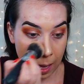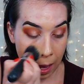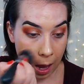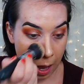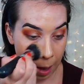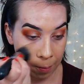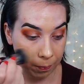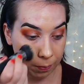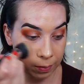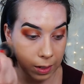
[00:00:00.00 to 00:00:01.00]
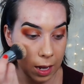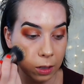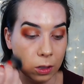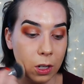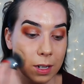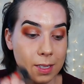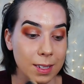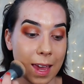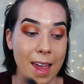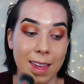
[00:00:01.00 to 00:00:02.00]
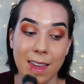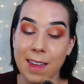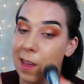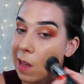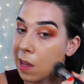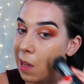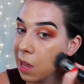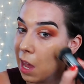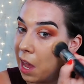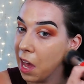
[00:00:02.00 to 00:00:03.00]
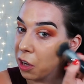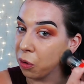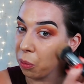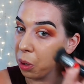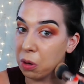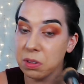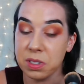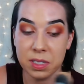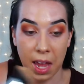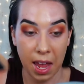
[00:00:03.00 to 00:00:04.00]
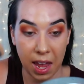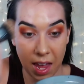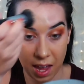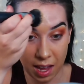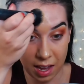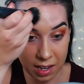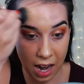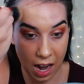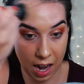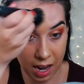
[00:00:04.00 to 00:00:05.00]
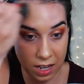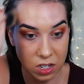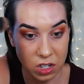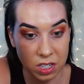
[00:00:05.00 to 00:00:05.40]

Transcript: It looks cakey and gross, and I do